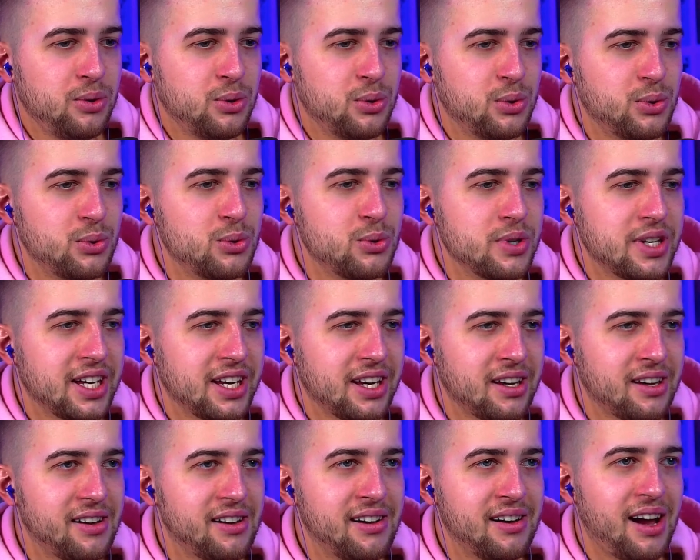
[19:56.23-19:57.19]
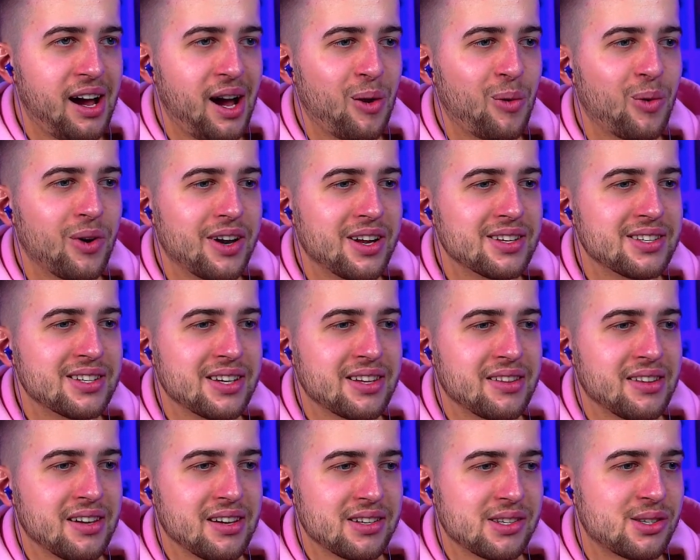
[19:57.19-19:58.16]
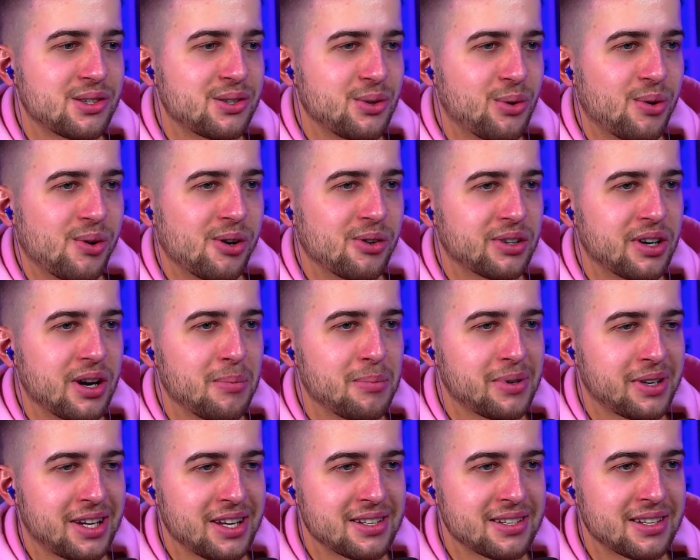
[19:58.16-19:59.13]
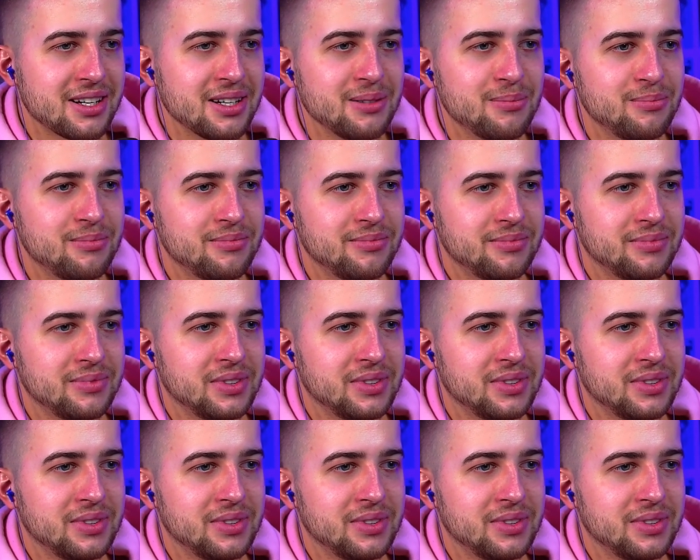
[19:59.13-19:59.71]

Oh, yeah, I want to see this. Zoro gump against him.